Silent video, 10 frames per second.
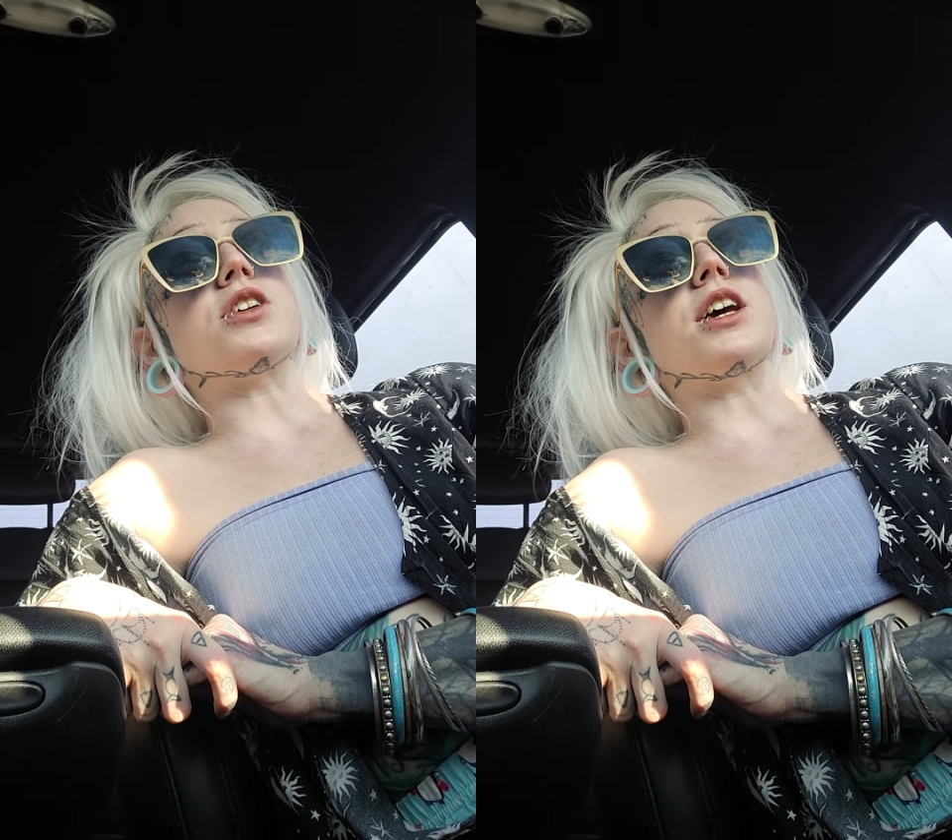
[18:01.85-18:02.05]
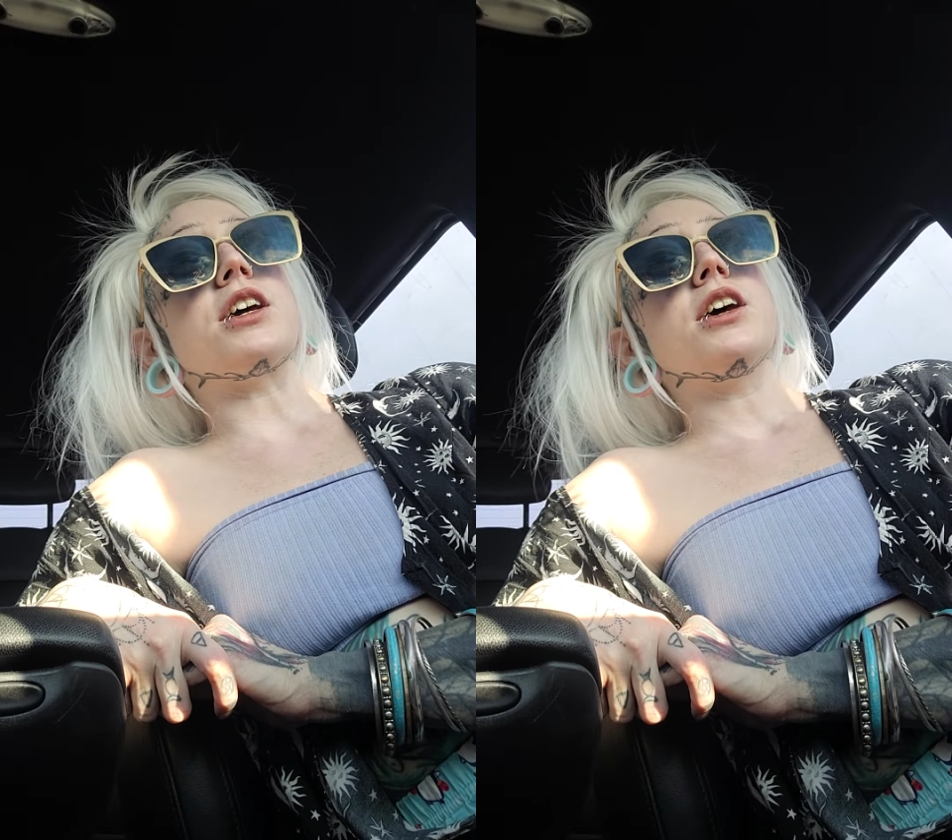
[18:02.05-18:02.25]

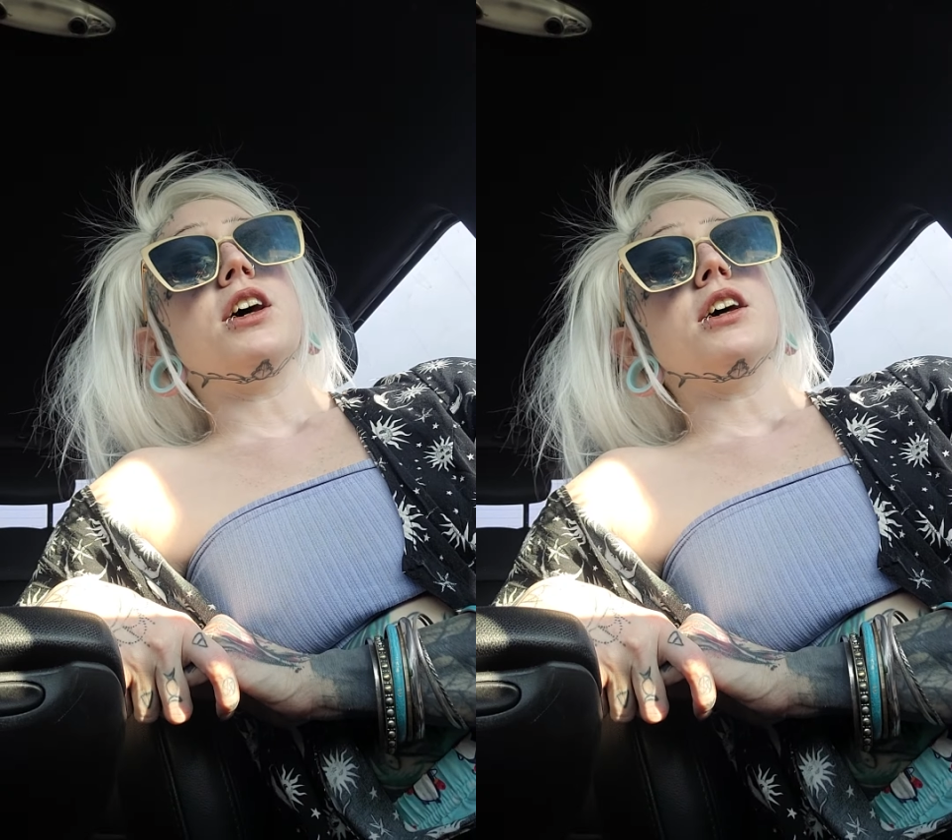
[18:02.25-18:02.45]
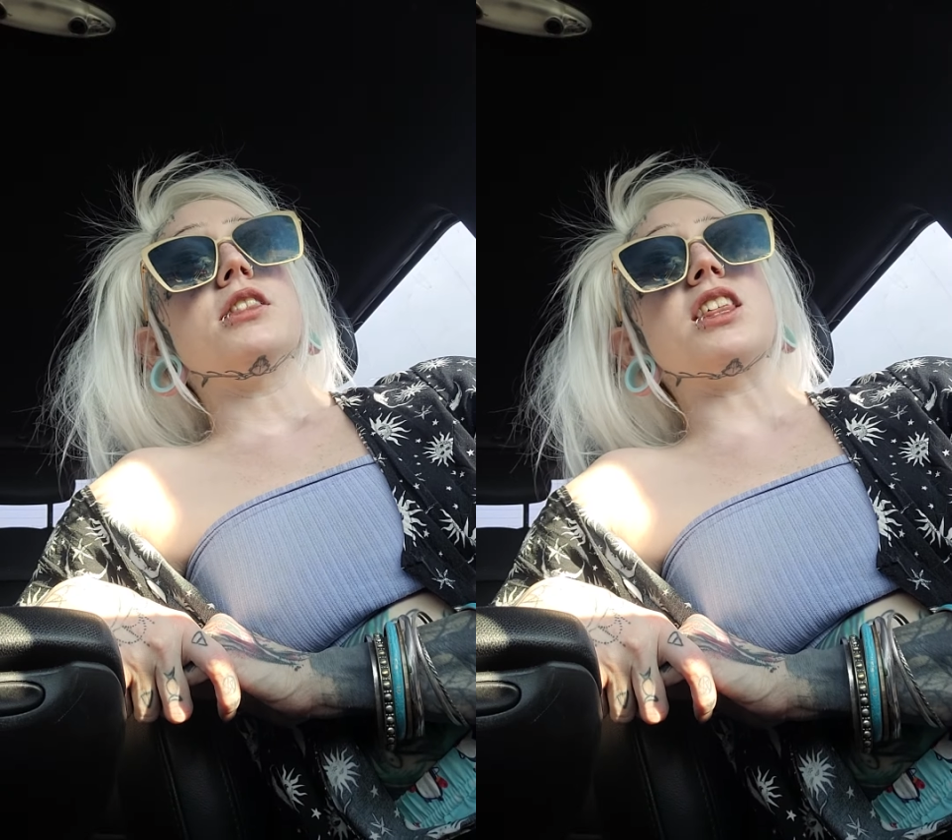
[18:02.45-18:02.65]
like
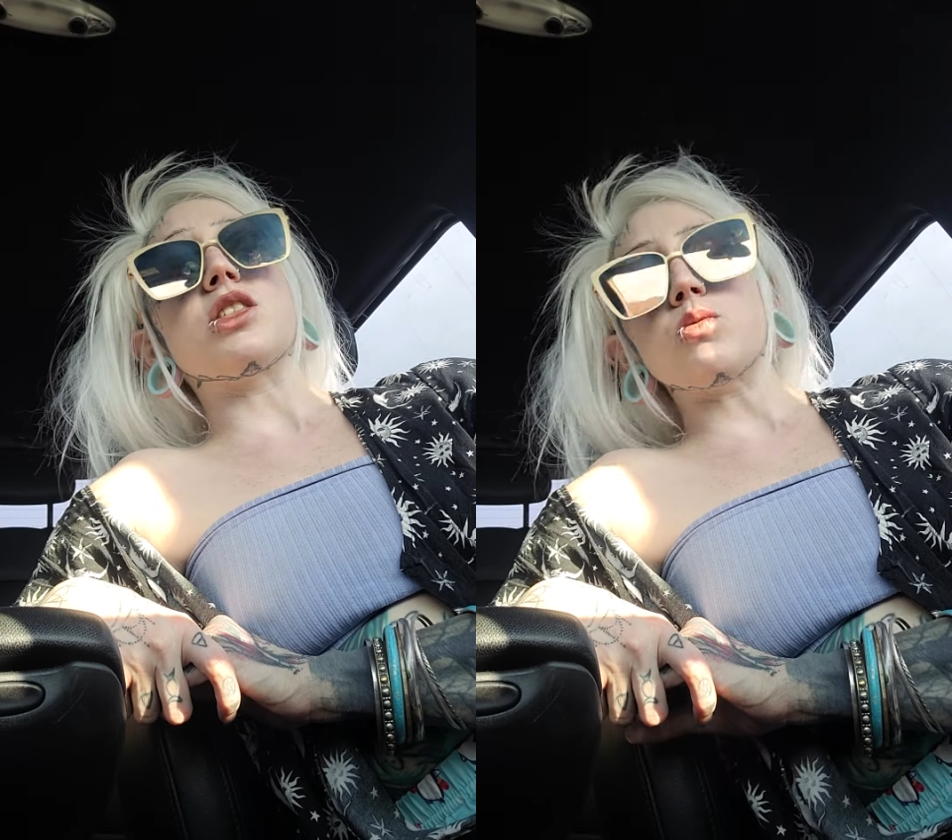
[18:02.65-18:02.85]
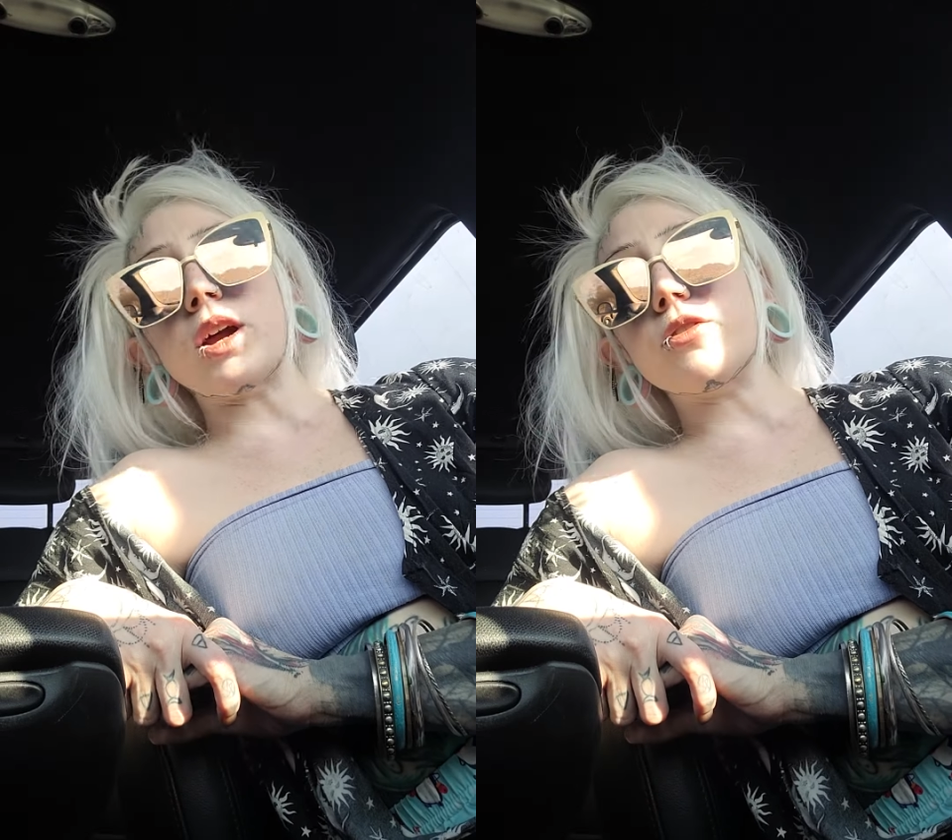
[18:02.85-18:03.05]
the
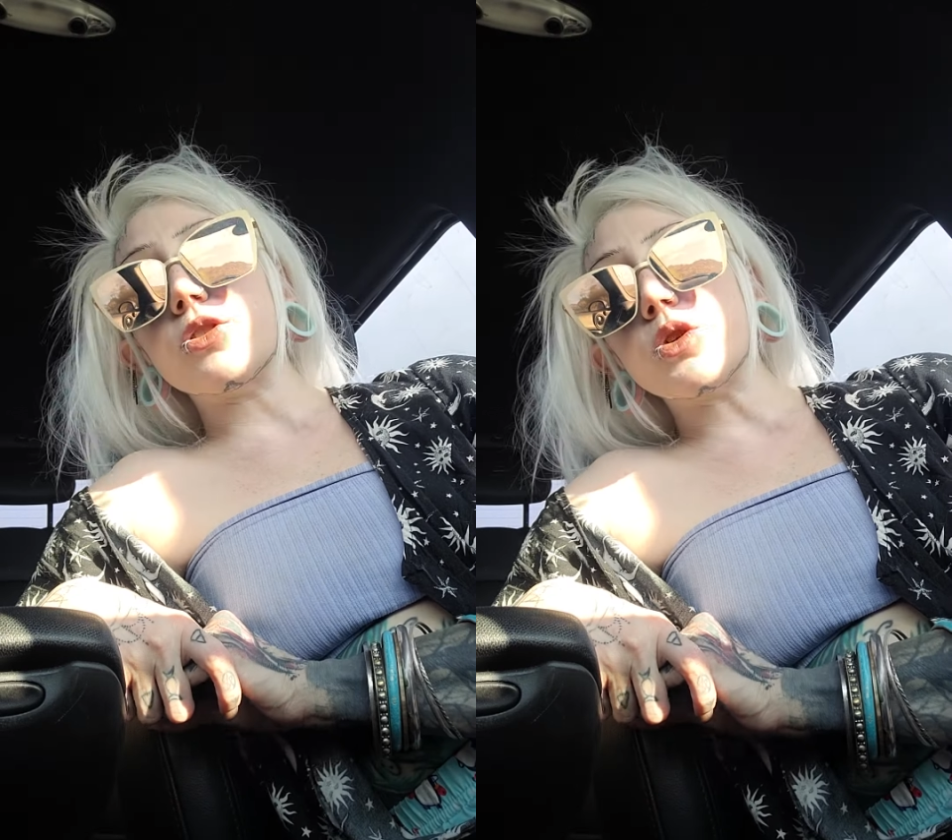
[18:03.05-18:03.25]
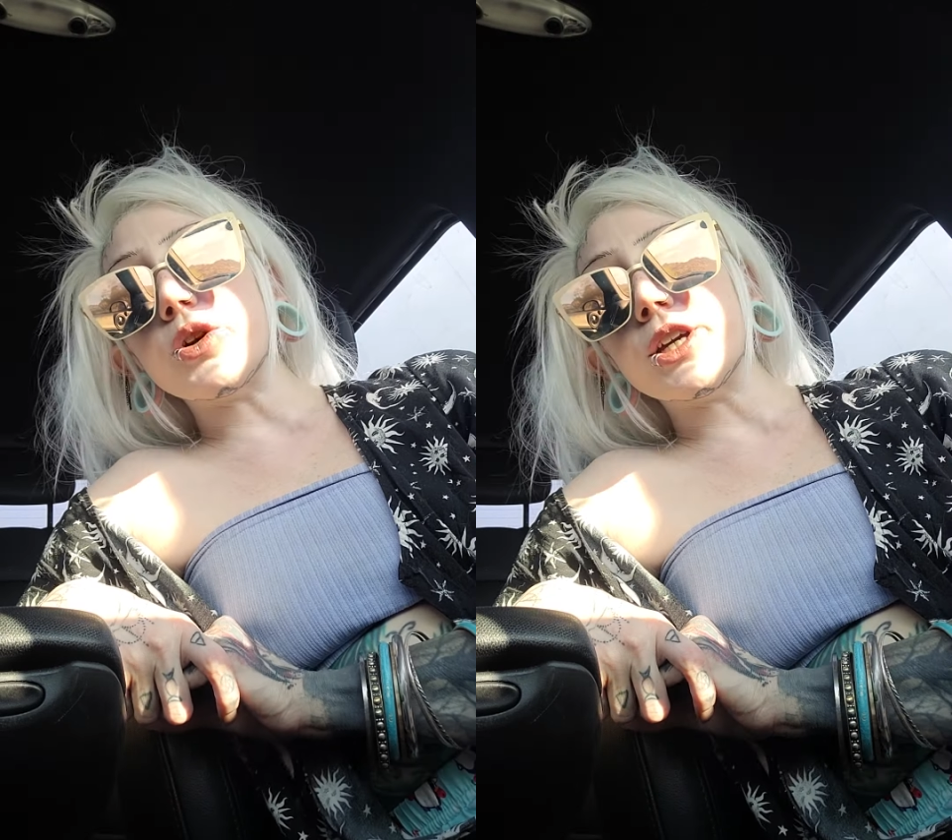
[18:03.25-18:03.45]
threat of
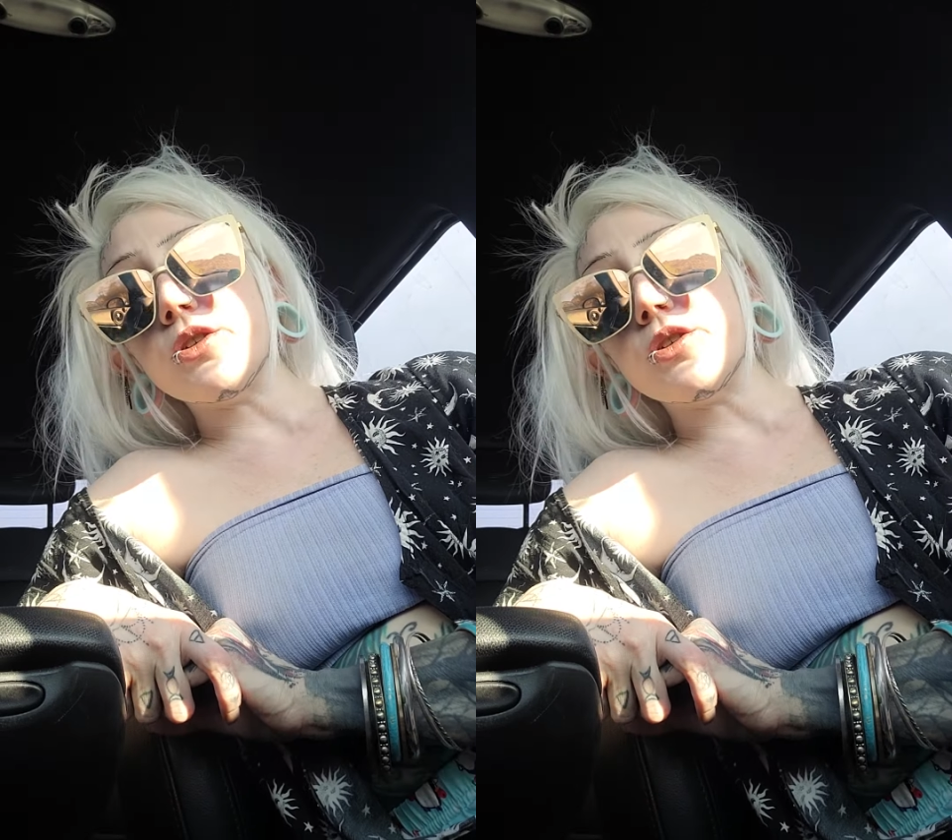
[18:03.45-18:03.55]
throwing